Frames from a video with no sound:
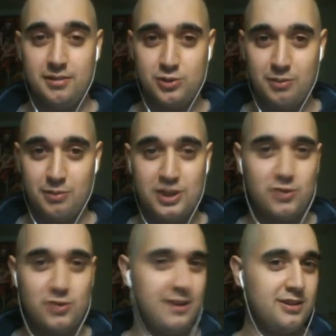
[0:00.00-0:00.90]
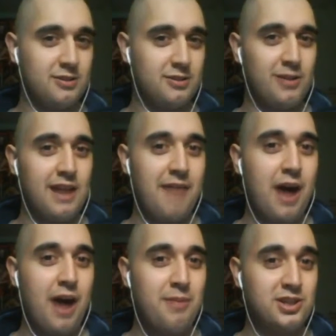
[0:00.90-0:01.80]
to a much greater degree of
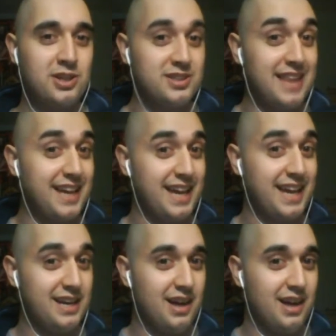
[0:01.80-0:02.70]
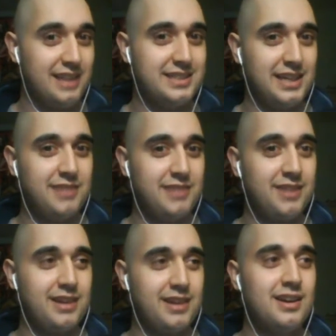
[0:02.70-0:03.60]
how much they cannot
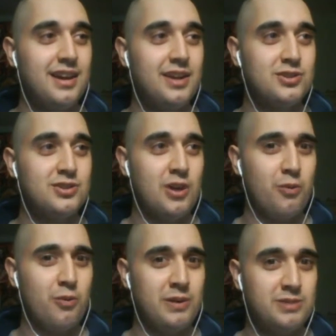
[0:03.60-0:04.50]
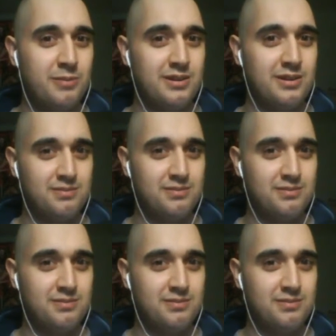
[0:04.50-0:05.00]
even. So when someone